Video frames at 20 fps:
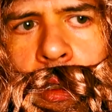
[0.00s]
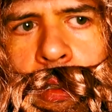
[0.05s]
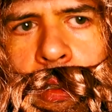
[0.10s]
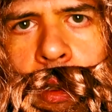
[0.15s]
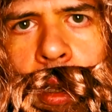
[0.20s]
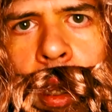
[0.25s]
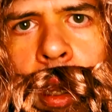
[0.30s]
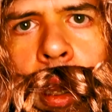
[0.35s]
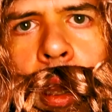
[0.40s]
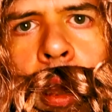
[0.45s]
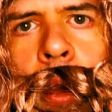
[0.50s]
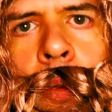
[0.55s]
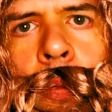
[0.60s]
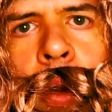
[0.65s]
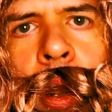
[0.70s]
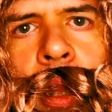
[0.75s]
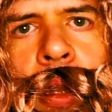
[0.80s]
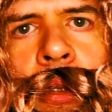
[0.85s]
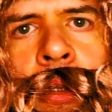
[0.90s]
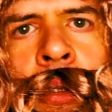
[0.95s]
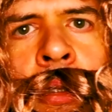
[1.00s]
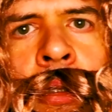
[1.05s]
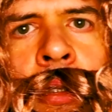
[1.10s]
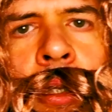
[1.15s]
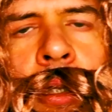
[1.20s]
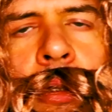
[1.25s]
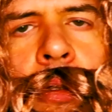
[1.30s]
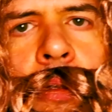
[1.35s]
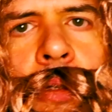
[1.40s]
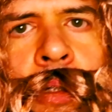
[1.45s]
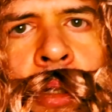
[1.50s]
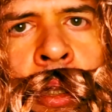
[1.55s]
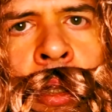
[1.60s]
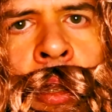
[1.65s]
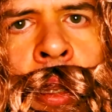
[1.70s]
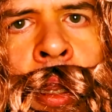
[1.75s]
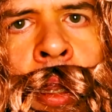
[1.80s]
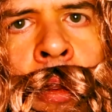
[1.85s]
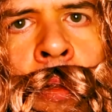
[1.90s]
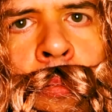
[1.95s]
So I waited until
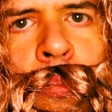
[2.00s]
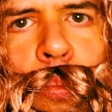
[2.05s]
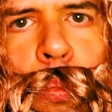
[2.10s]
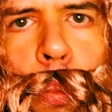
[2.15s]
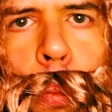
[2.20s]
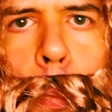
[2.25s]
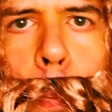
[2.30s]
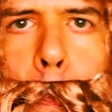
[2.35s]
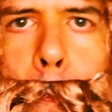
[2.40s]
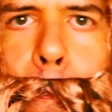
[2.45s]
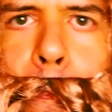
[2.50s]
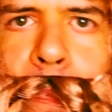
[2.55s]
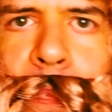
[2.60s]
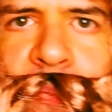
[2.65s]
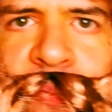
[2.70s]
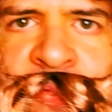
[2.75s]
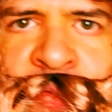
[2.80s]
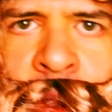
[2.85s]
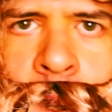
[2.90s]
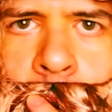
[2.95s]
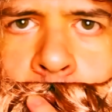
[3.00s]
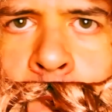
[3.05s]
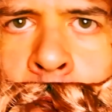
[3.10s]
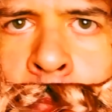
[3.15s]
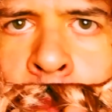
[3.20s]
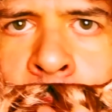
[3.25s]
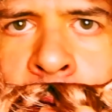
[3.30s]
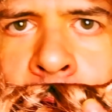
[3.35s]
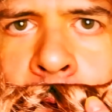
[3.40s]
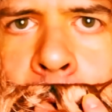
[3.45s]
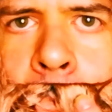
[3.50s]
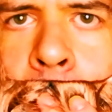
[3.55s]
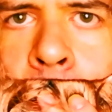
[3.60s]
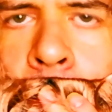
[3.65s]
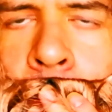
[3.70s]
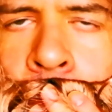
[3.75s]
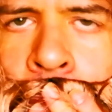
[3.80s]
sundown, and I came back,